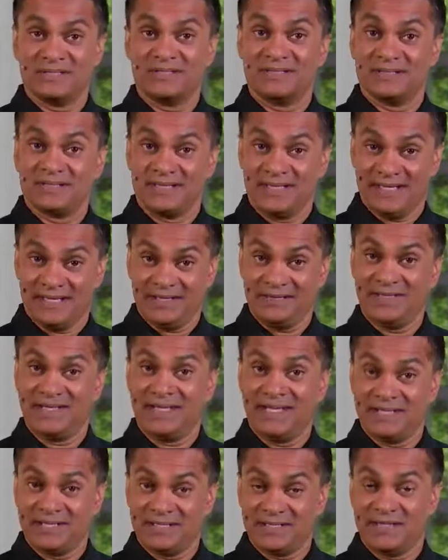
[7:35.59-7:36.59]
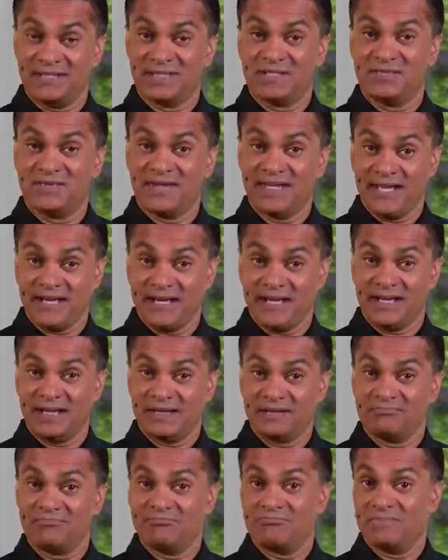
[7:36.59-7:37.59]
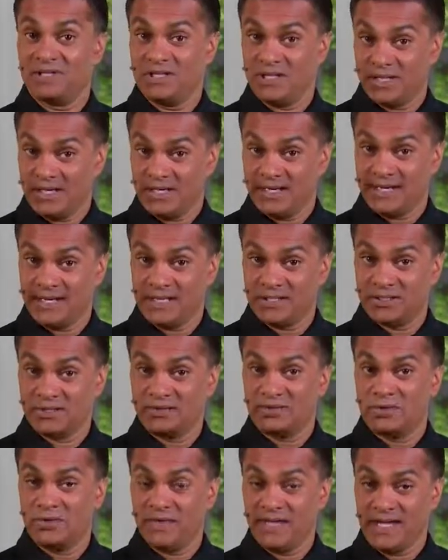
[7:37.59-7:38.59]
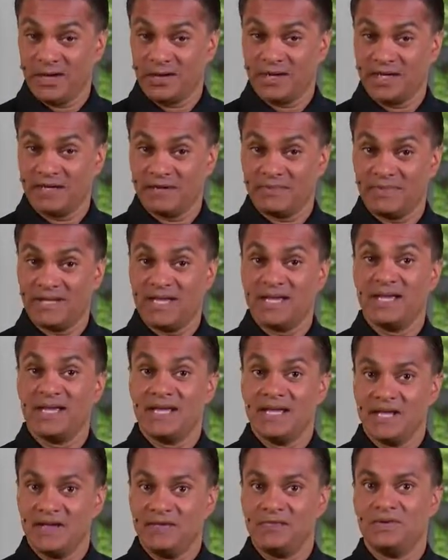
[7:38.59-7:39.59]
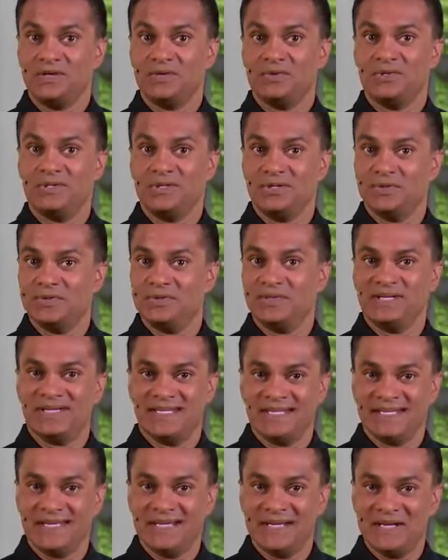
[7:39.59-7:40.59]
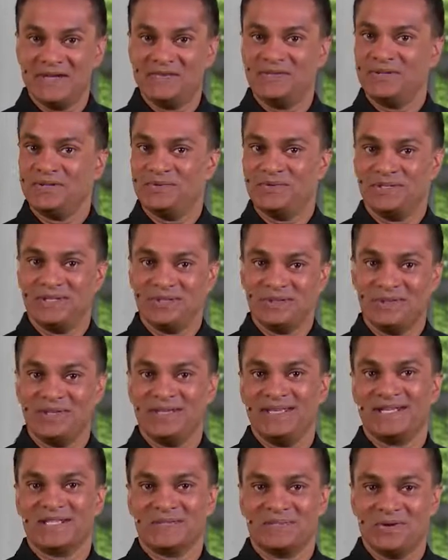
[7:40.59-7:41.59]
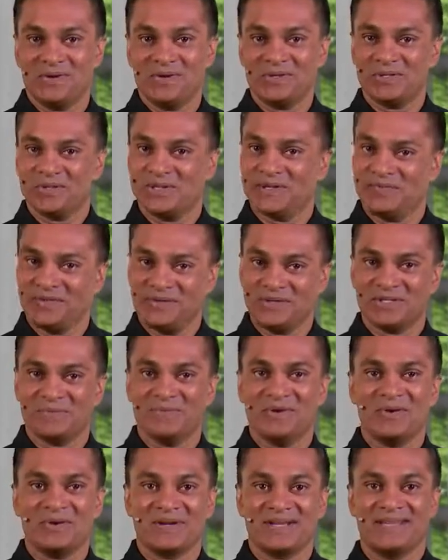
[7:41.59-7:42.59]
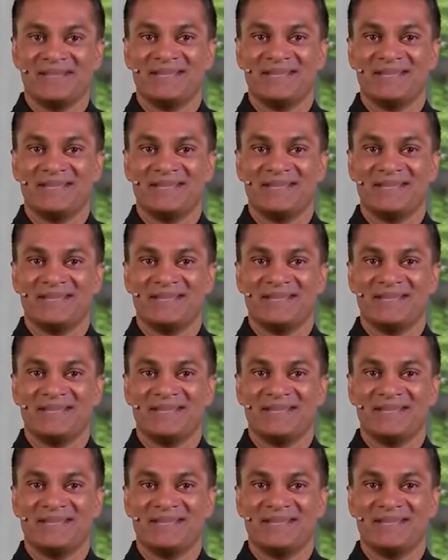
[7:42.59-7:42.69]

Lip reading: Again, the incidence of getting lung cancer or the outcome if you do the deed, if you do the exposure, if you smoke.